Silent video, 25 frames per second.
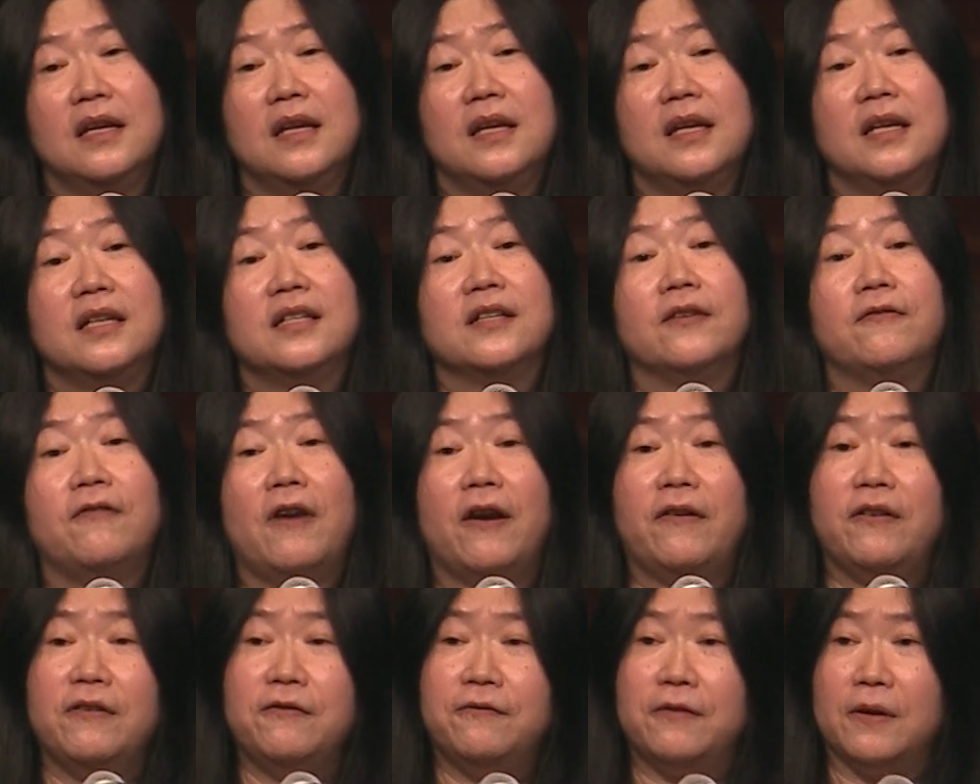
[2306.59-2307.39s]
It's a
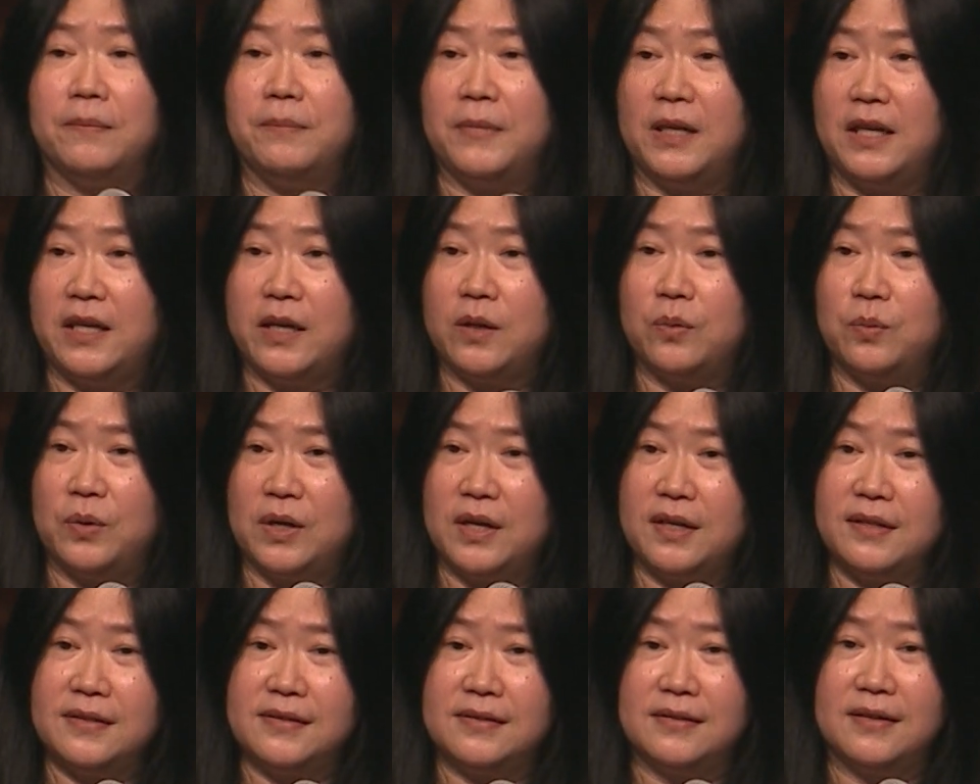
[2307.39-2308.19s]
very familiar
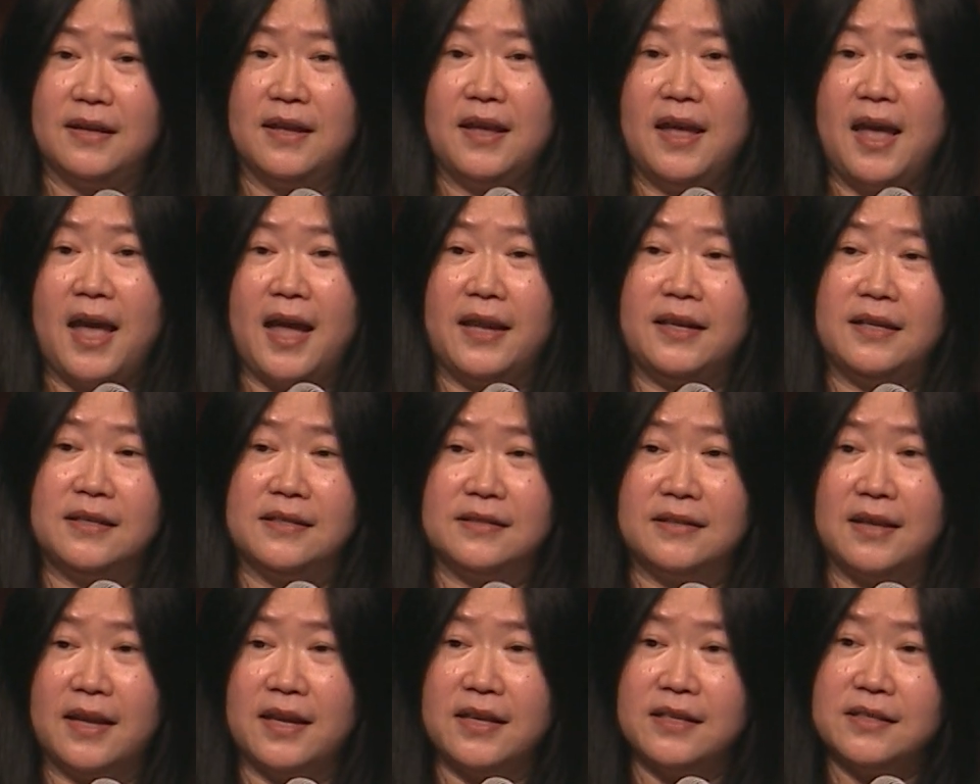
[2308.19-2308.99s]
verse, and it
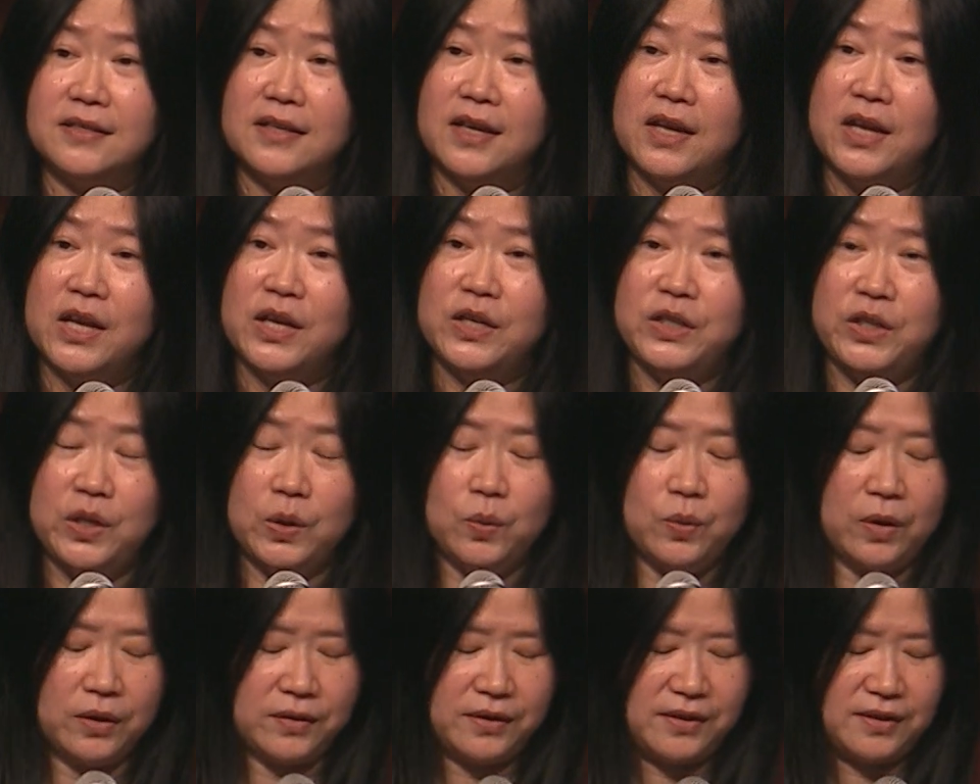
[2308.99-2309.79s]
says, You
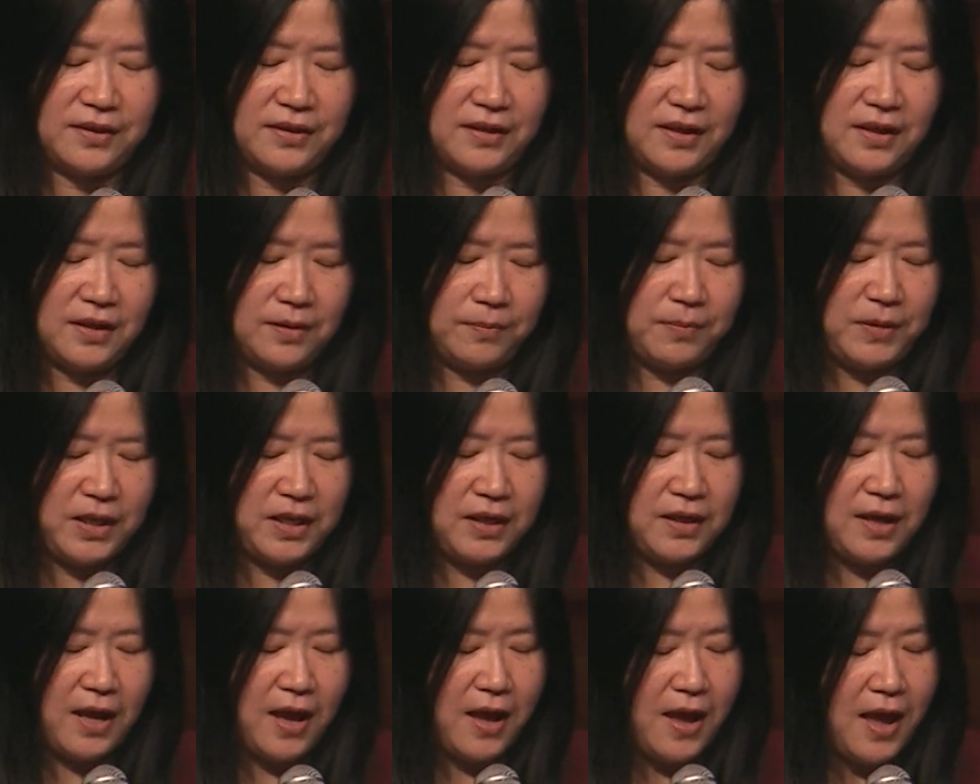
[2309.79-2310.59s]
will seek
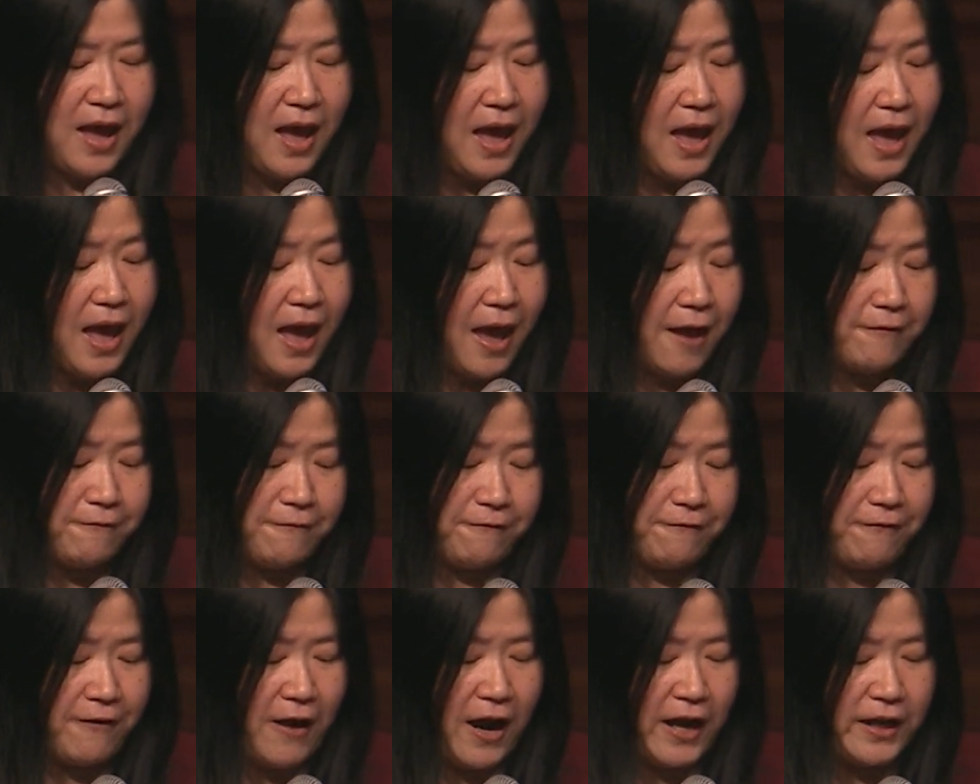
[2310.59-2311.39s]
me and
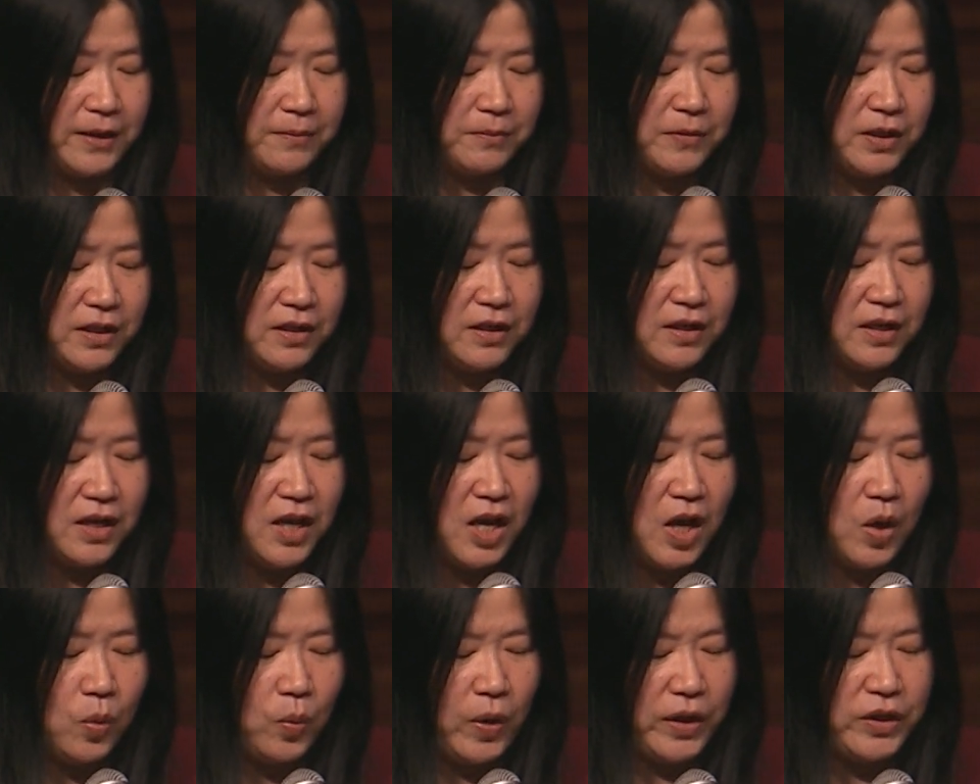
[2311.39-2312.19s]
find me
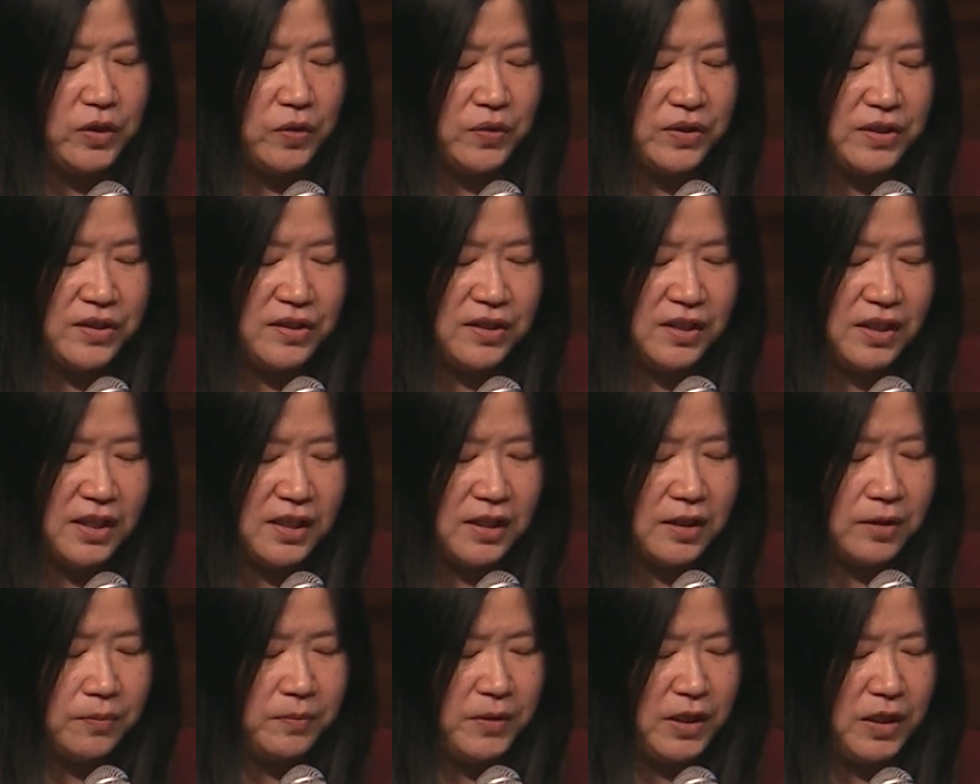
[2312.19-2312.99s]
when you
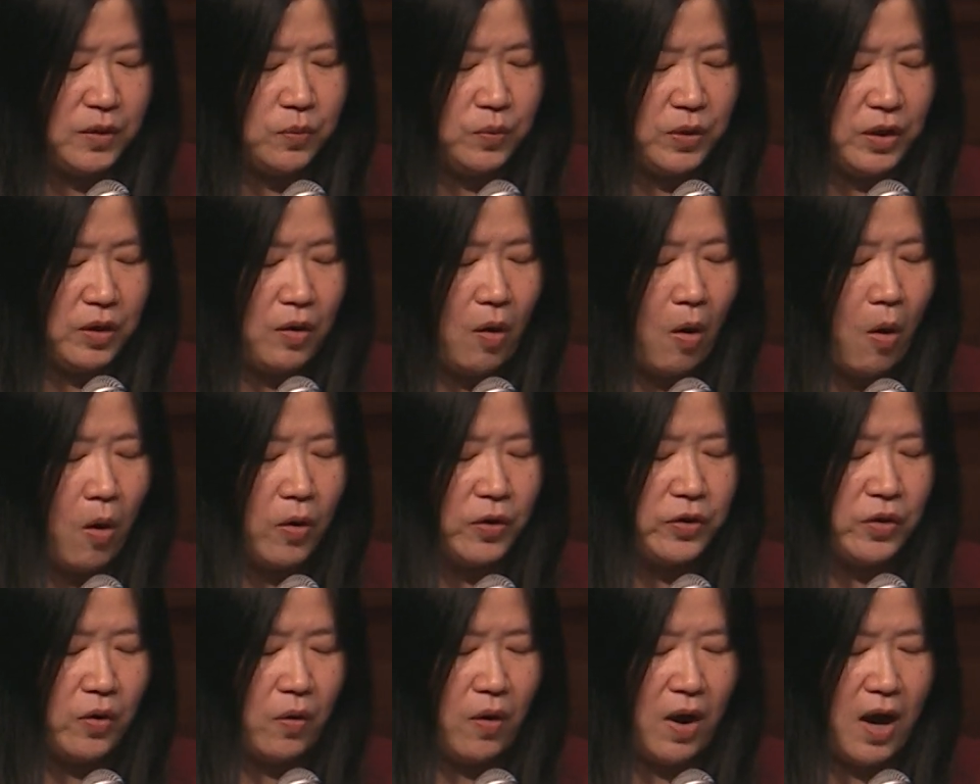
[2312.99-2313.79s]
seek me with all
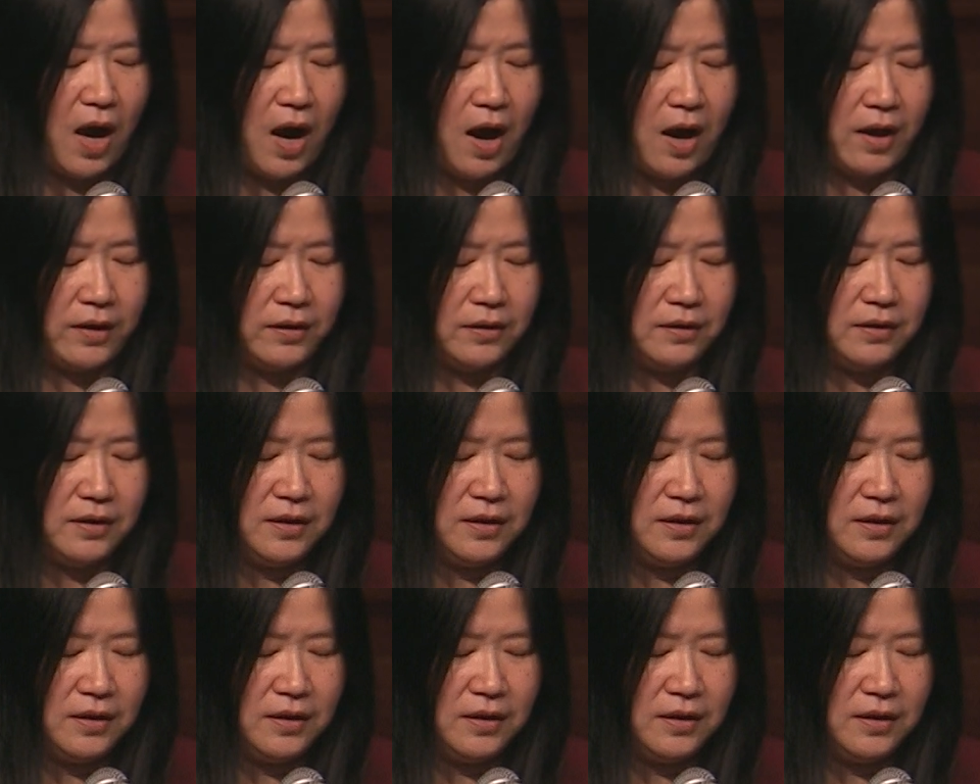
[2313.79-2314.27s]
your heart.